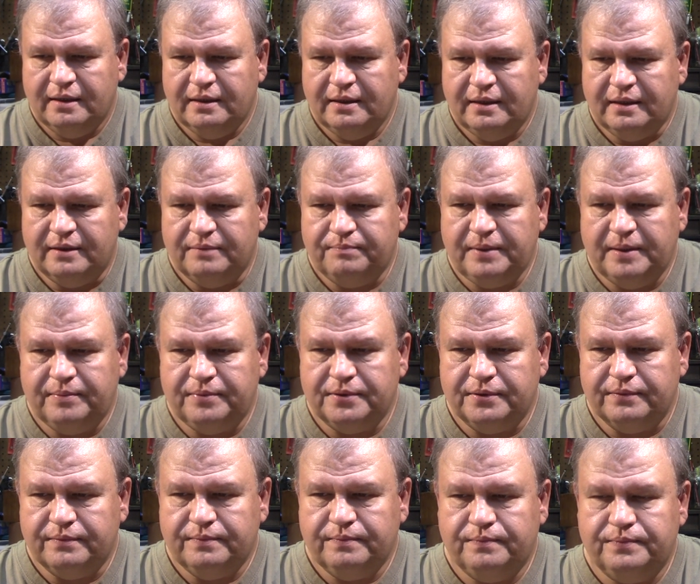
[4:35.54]
You know,
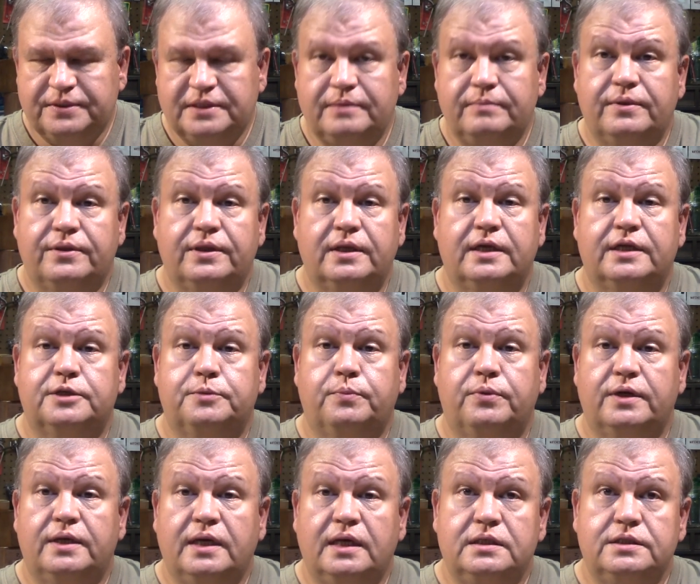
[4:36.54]
people seem to think it's
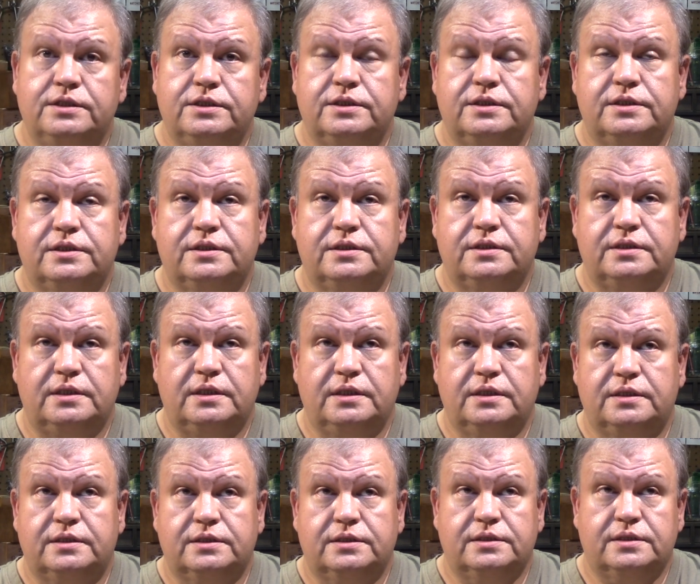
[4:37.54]
pretentious,
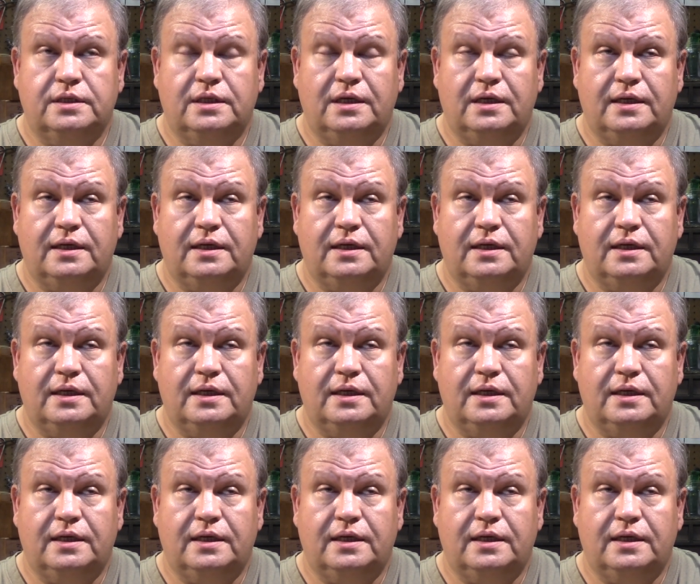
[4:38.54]
it's